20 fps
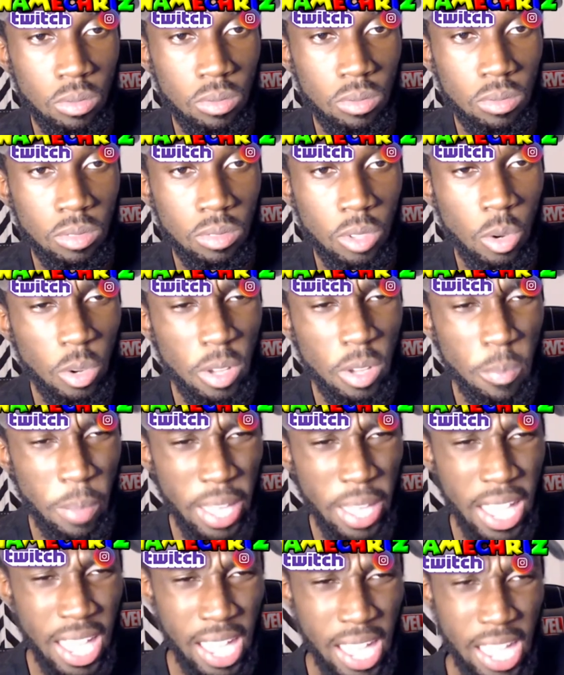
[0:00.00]
Oh, good
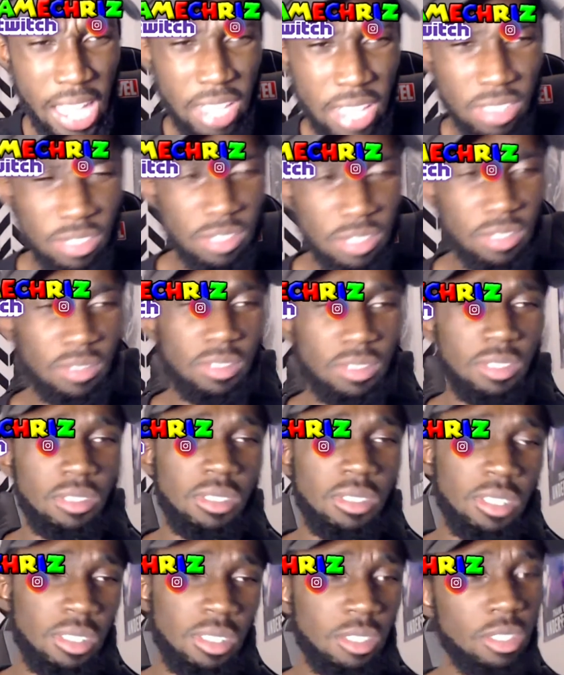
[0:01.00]
pass.
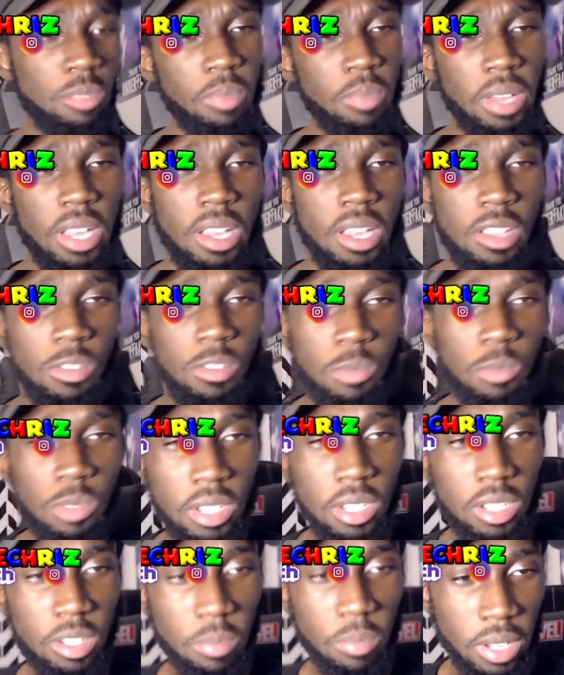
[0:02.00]
Good pass, boy.
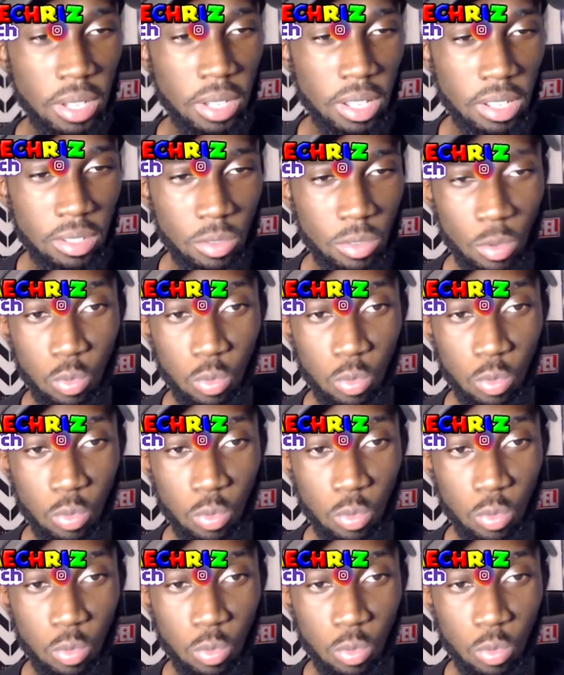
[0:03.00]
Good pass. Ooh.